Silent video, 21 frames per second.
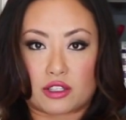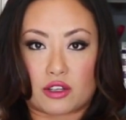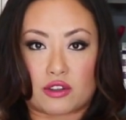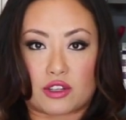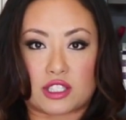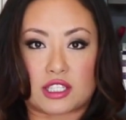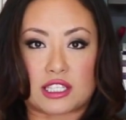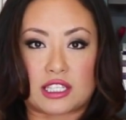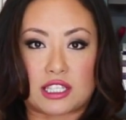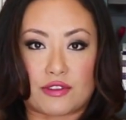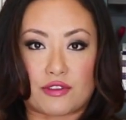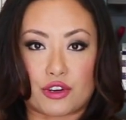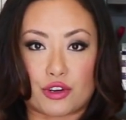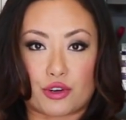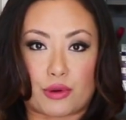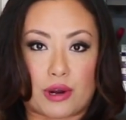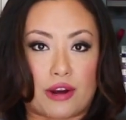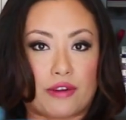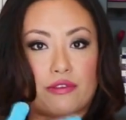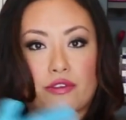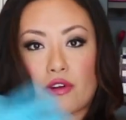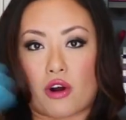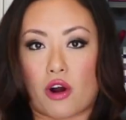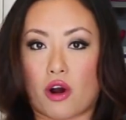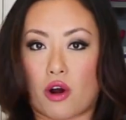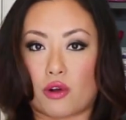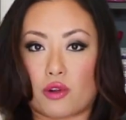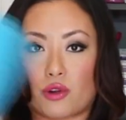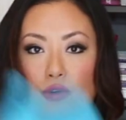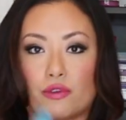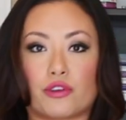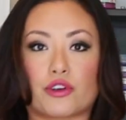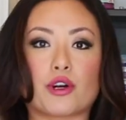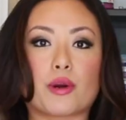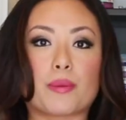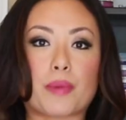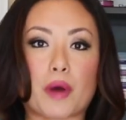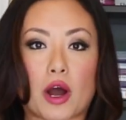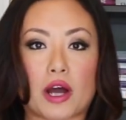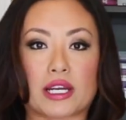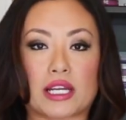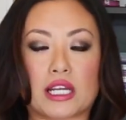So this is even great for all over your
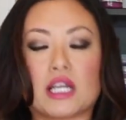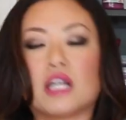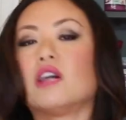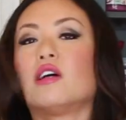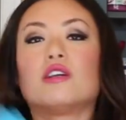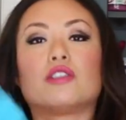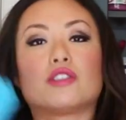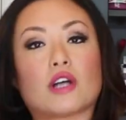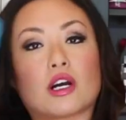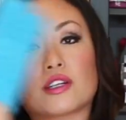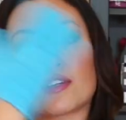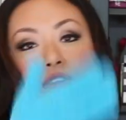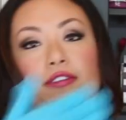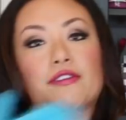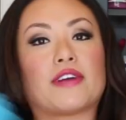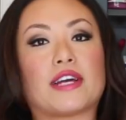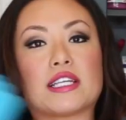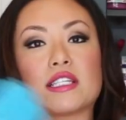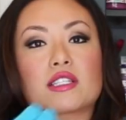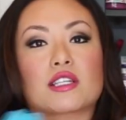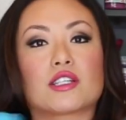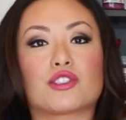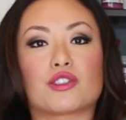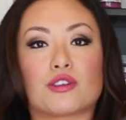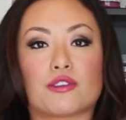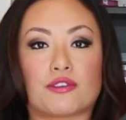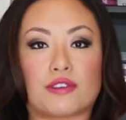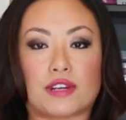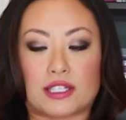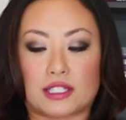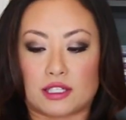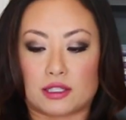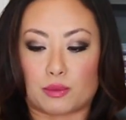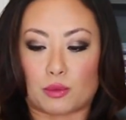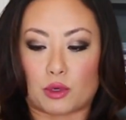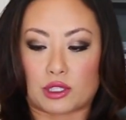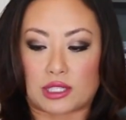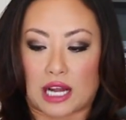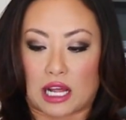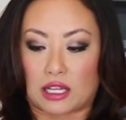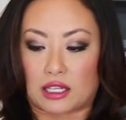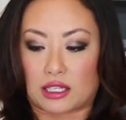body, not your face, because your face is more
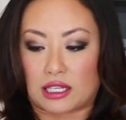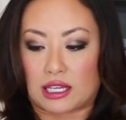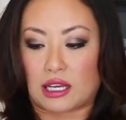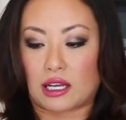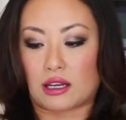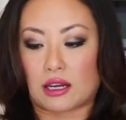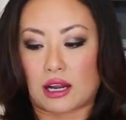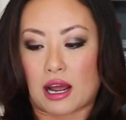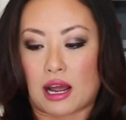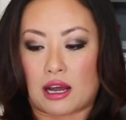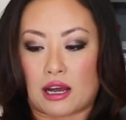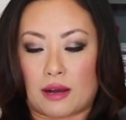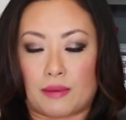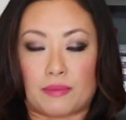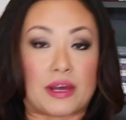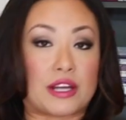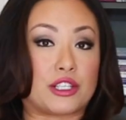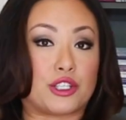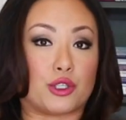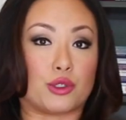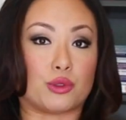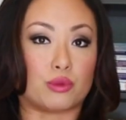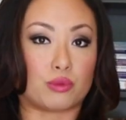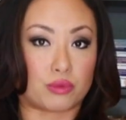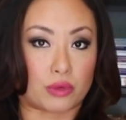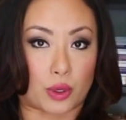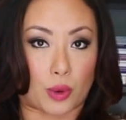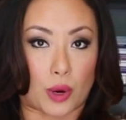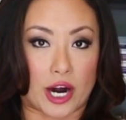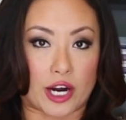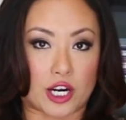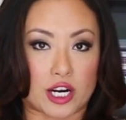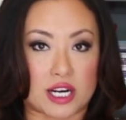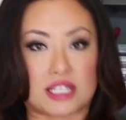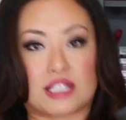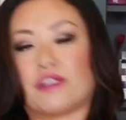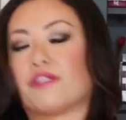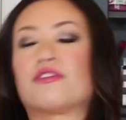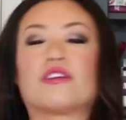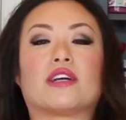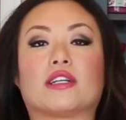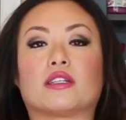delicate, and you require a
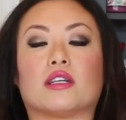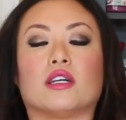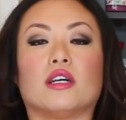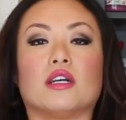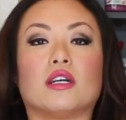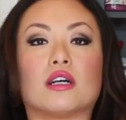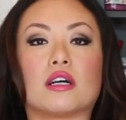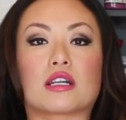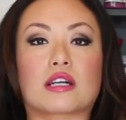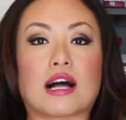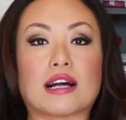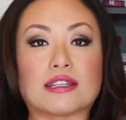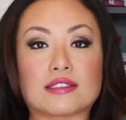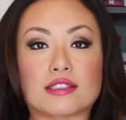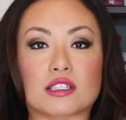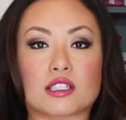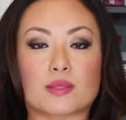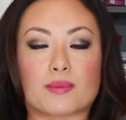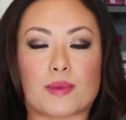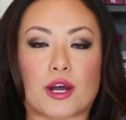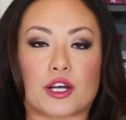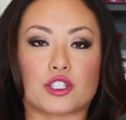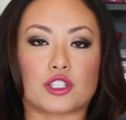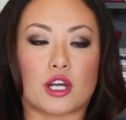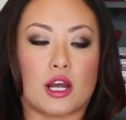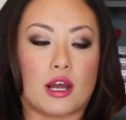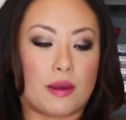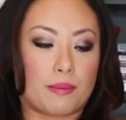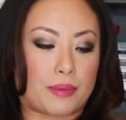different cleansing sponge.